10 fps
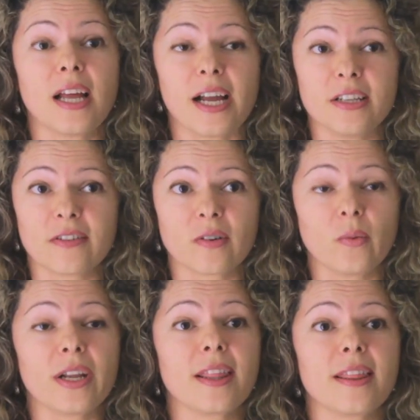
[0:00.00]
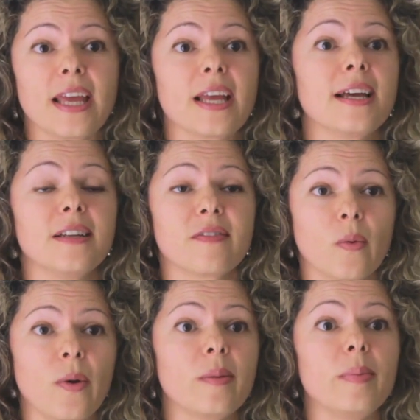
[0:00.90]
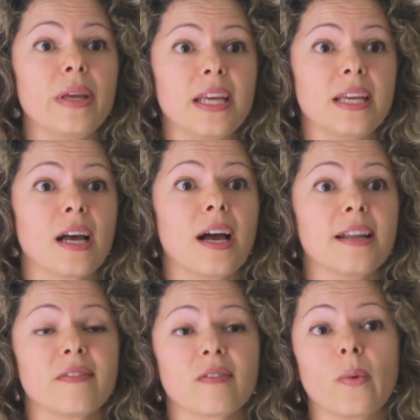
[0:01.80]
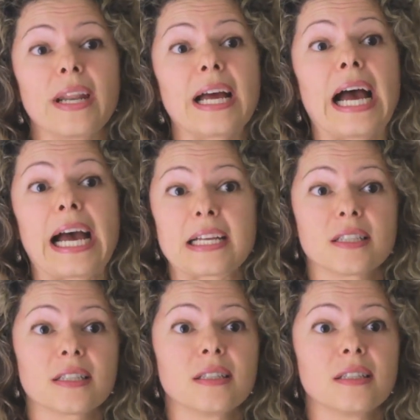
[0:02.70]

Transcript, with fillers: a different way to think, a different way to be, a different way to act,